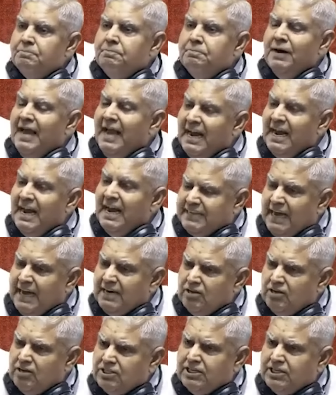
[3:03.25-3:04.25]
Please
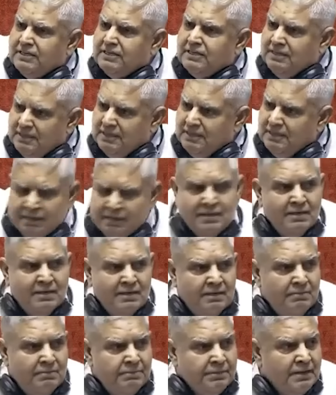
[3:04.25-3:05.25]
take your seat.
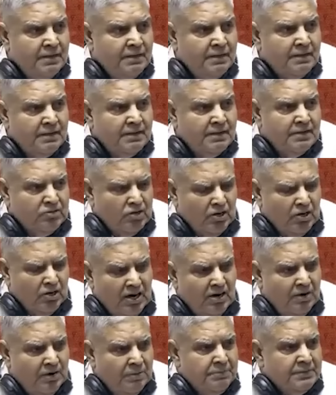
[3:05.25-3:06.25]

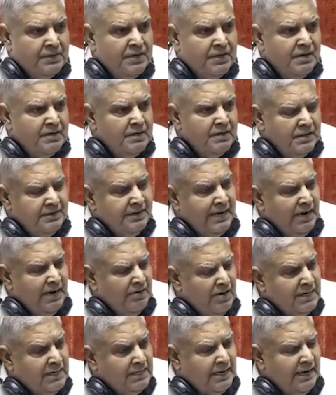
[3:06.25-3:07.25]
No.
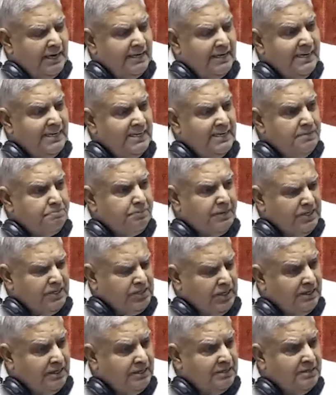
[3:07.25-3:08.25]
Never carry an
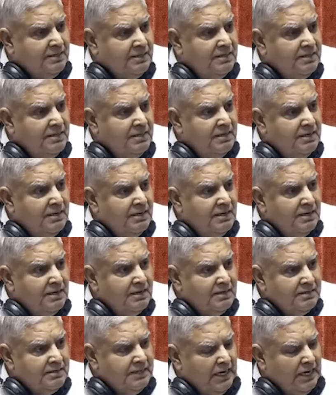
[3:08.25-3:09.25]
impression
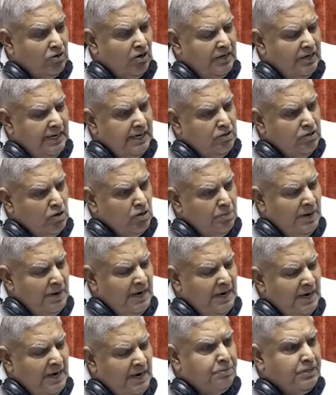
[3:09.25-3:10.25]
that only you
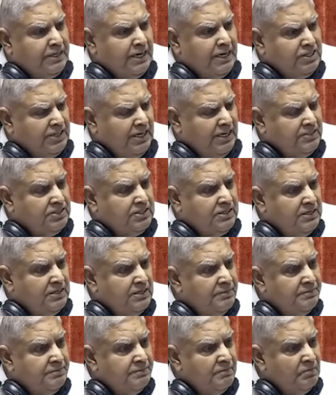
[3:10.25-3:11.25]
build reputations.
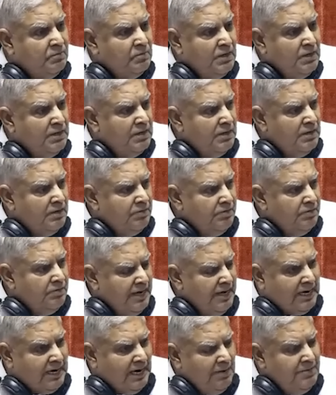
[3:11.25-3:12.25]
We
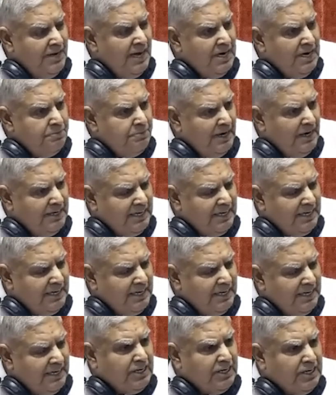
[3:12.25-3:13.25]
come here and build
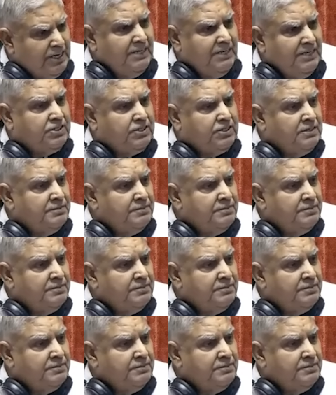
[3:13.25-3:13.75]
reputations.